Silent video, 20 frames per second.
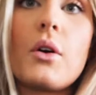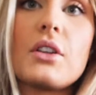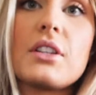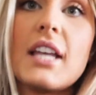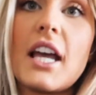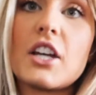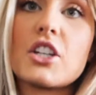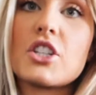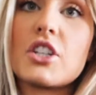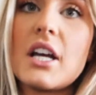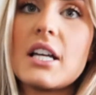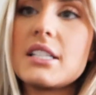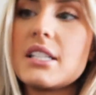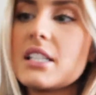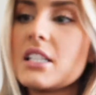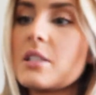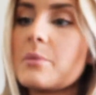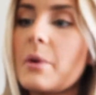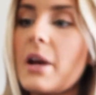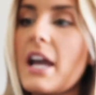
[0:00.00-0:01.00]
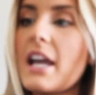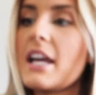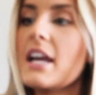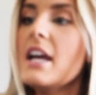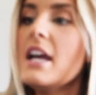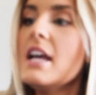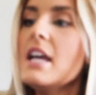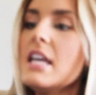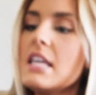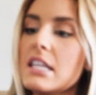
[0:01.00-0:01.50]
with texturizing
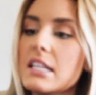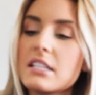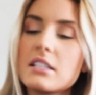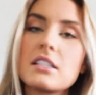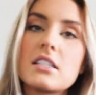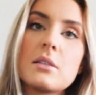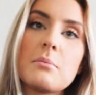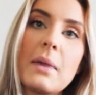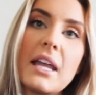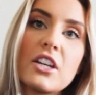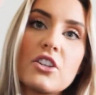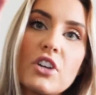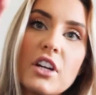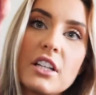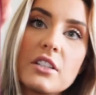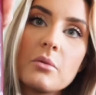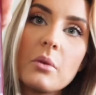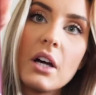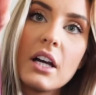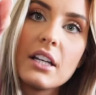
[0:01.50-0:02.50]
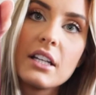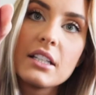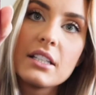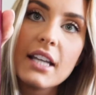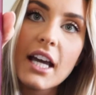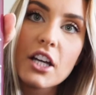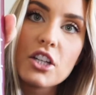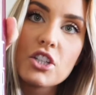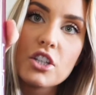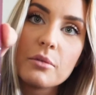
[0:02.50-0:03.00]
spray. This is the Matrix one,
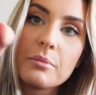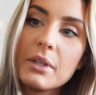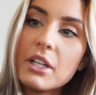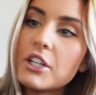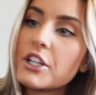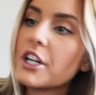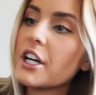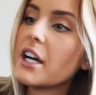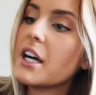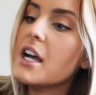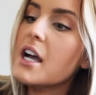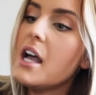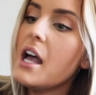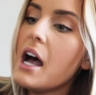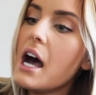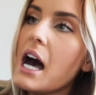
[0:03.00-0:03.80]
Texture Builder.